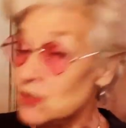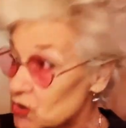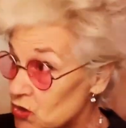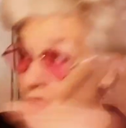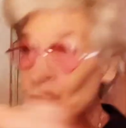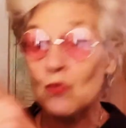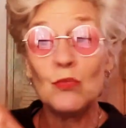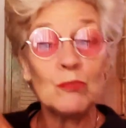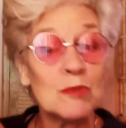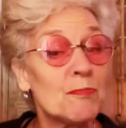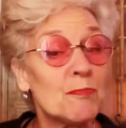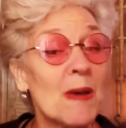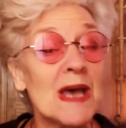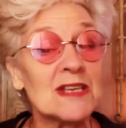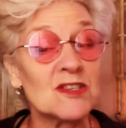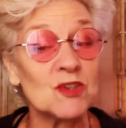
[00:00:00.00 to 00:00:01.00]
zoomed
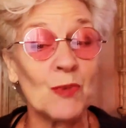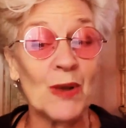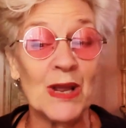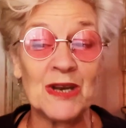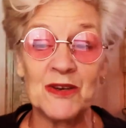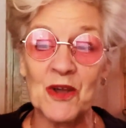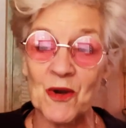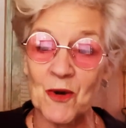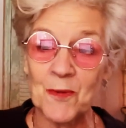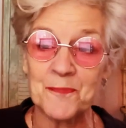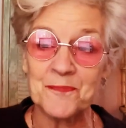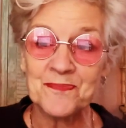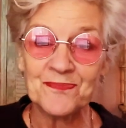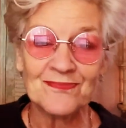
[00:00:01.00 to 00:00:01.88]
past the window.